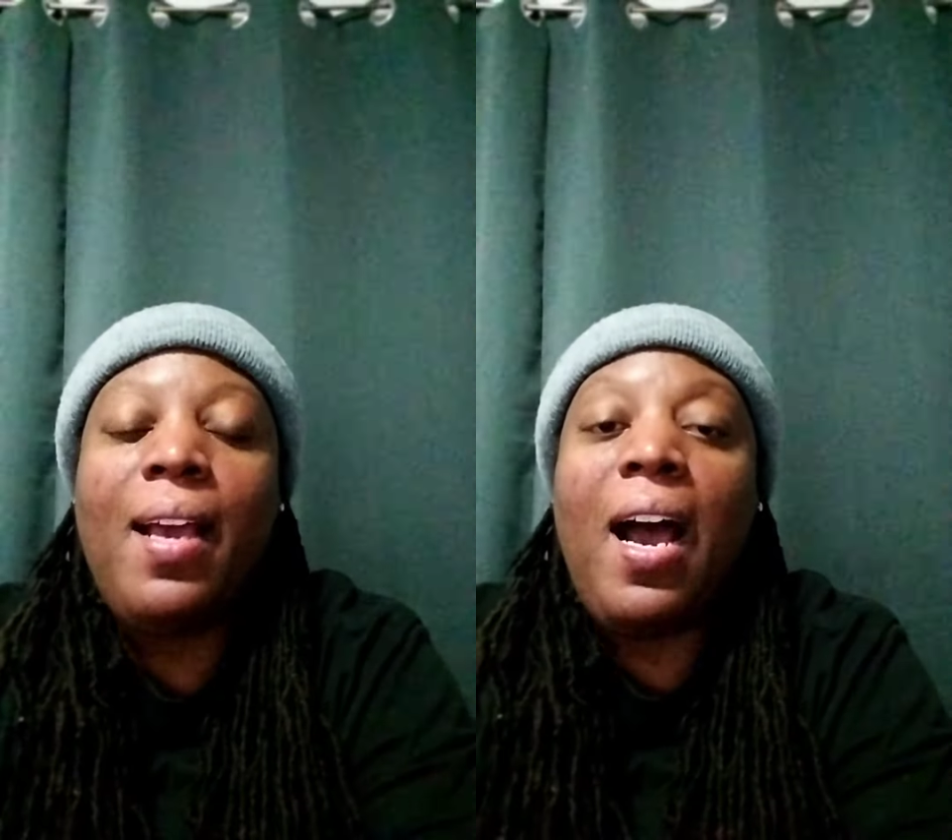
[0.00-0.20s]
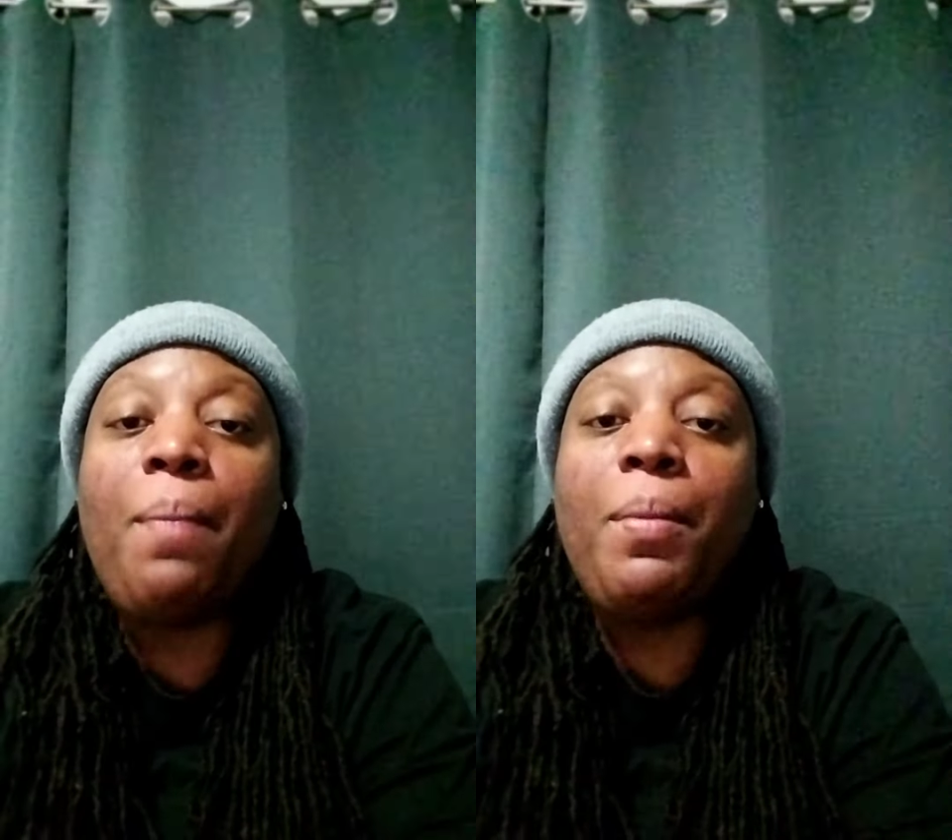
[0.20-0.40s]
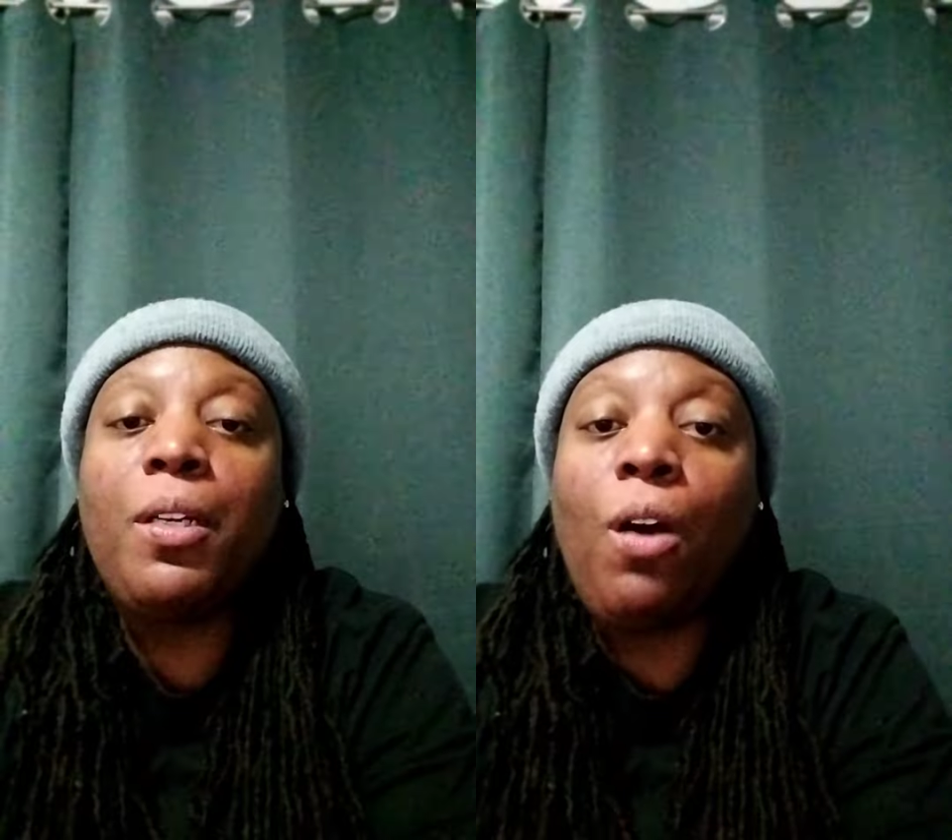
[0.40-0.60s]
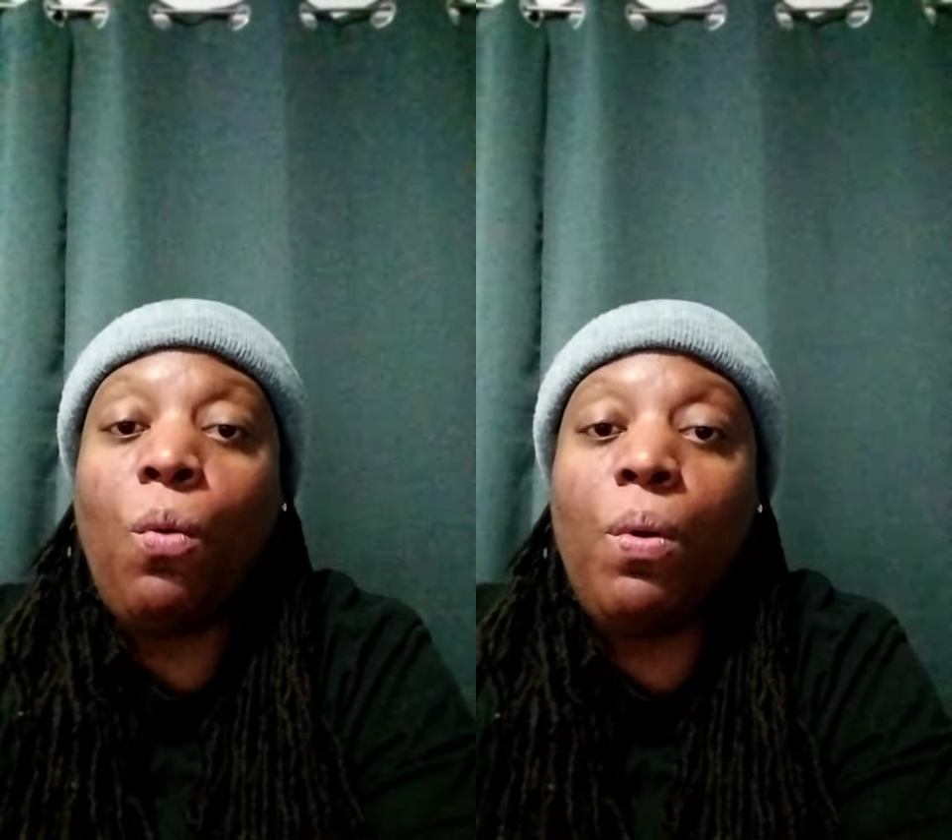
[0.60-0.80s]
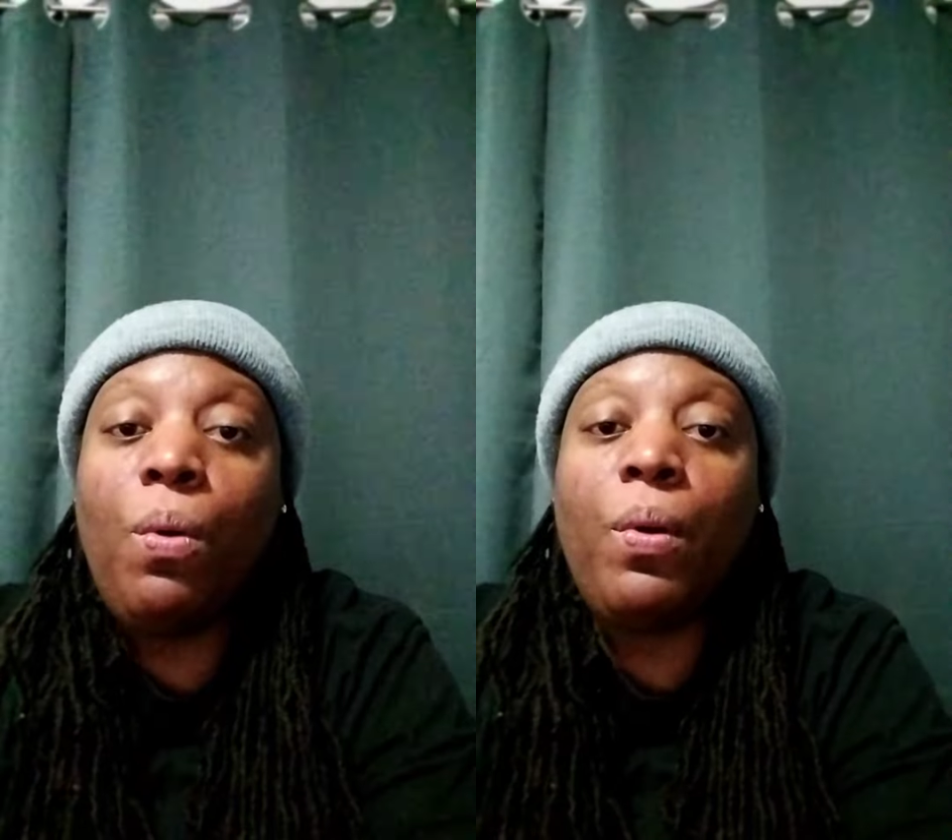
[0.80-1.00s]
I'm gonna
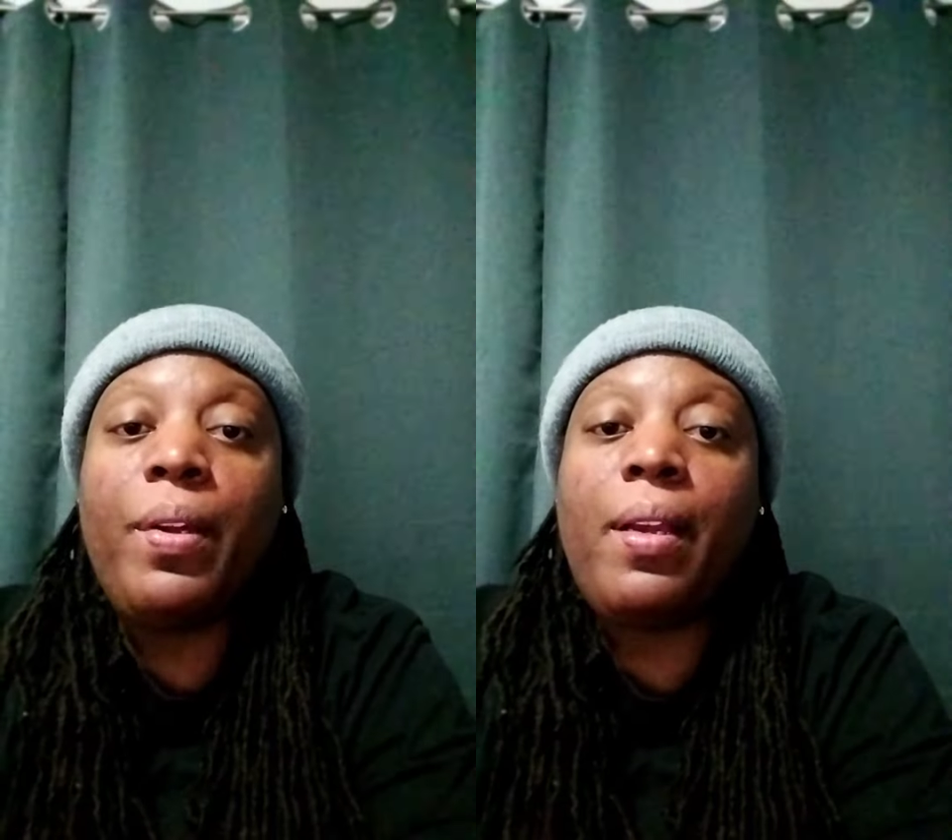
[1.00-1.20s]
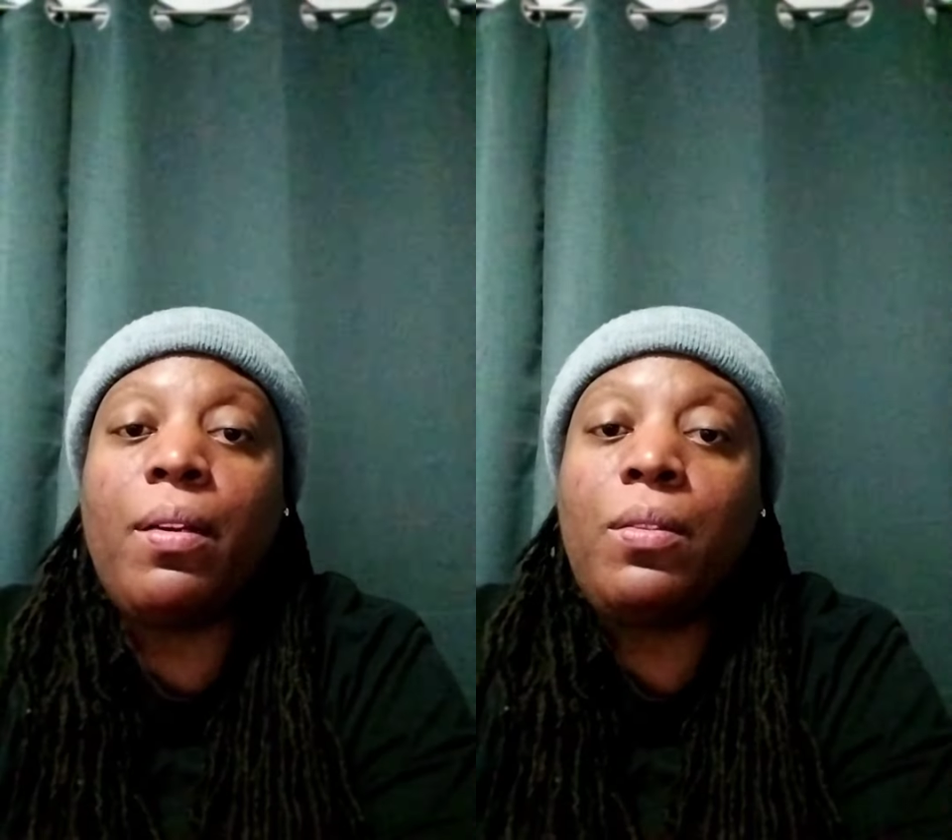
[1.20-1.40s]
go on now.